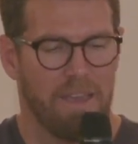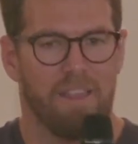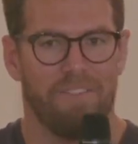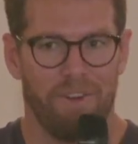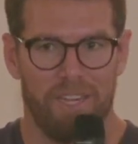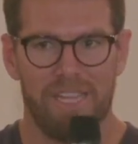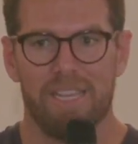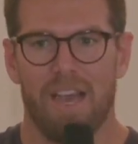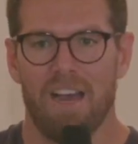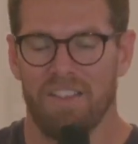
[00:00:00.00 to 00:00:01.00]
They forget
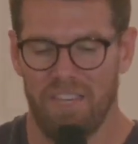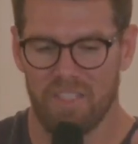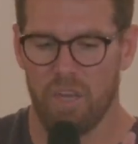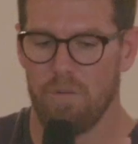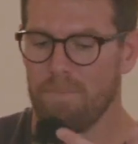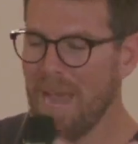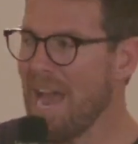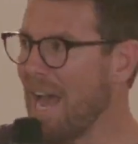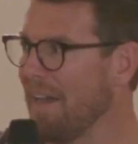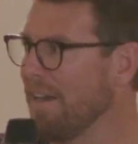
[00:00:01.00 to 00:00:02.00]
God, things go
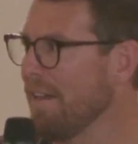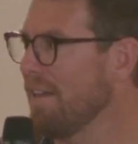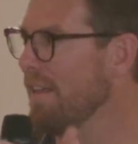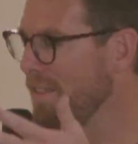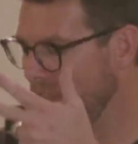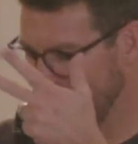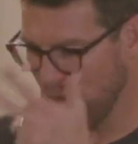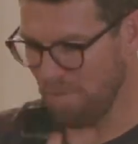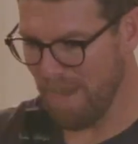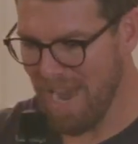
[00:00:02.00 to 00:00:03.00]
bad. Things
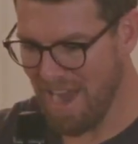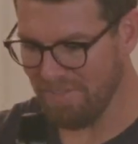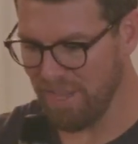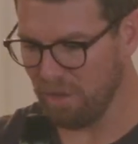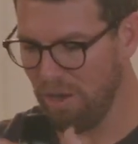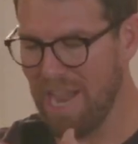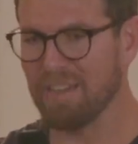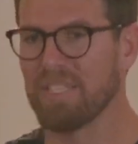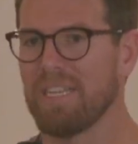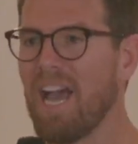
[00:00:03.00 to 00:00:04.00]
go bad, they cry
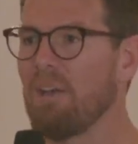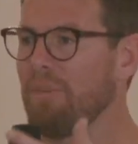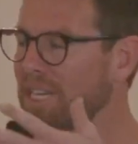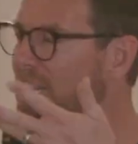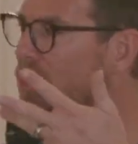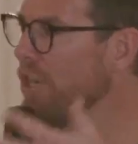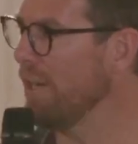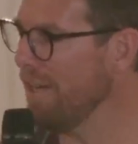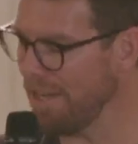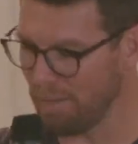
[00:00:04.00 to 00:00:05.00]
out to God, we need your
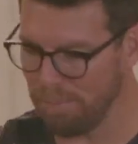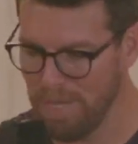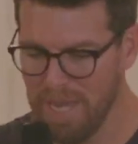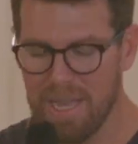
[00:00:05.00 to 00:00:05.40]
help.